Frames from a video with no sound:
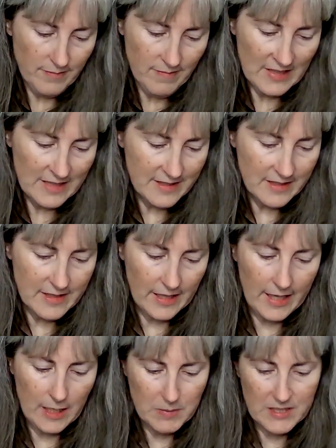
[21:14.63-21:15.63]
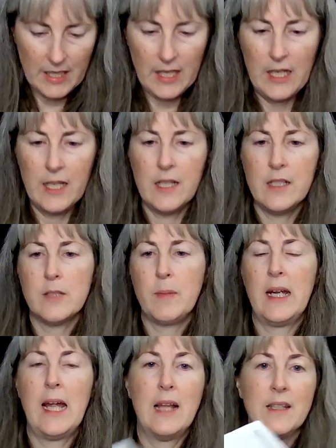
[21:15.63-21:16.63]
And this is the Hamsa Hand
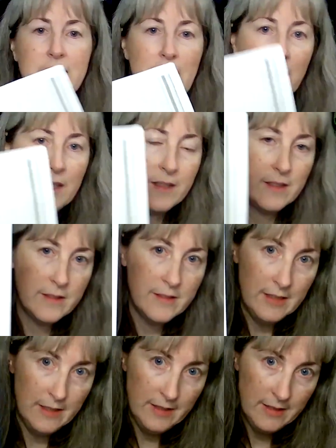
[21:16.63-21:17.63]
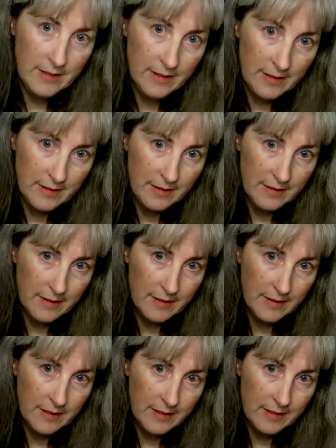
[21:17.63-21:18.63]
by Alice Allen,
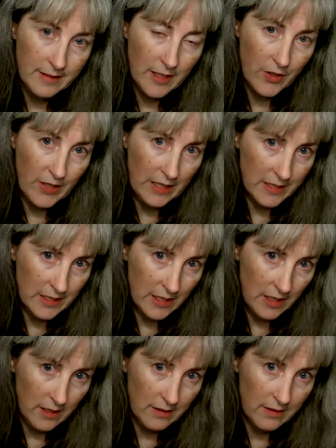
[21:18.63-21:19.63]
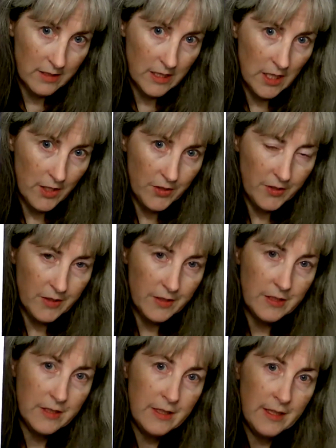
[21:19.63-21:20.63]
another Etsy
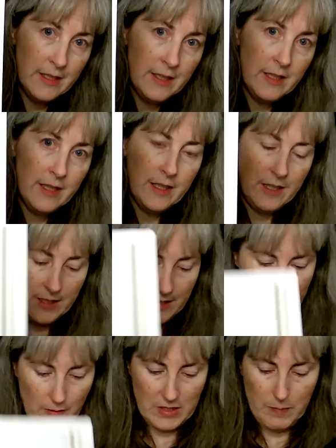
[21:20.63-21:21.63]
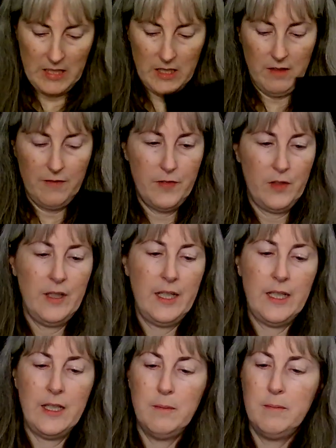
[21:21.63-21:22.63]
designer. This I was making for
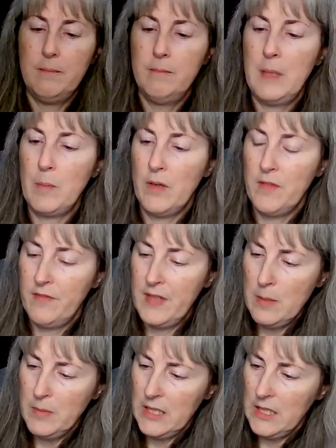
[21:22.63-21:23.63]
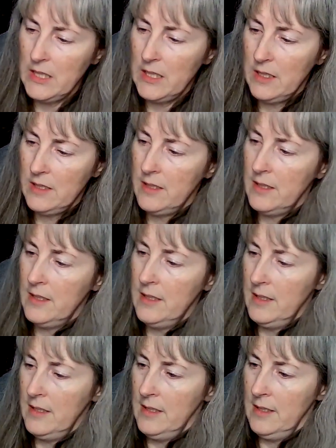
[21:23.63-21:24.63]
a member of the family,
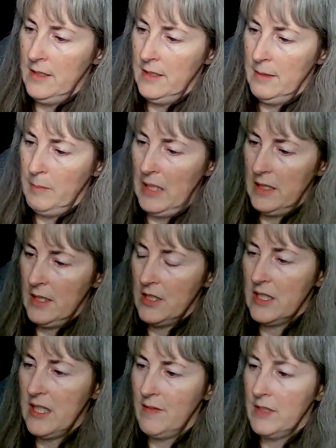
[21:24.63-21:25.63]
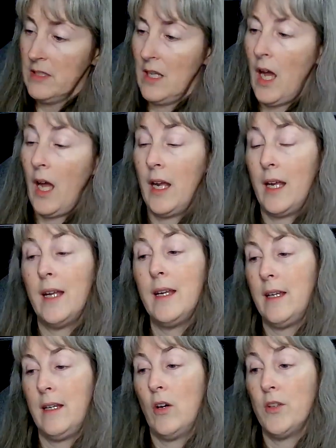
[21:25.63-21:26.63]
but I just haven't.
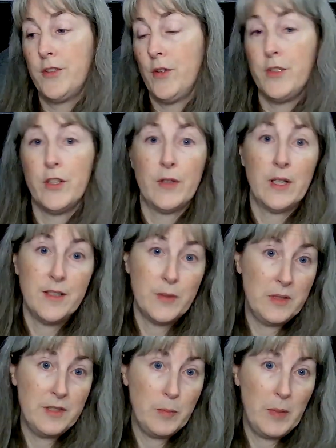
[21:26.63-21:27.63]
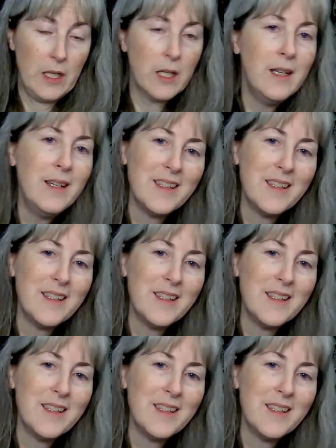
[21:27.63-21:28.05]
I also didn't realize it was this big.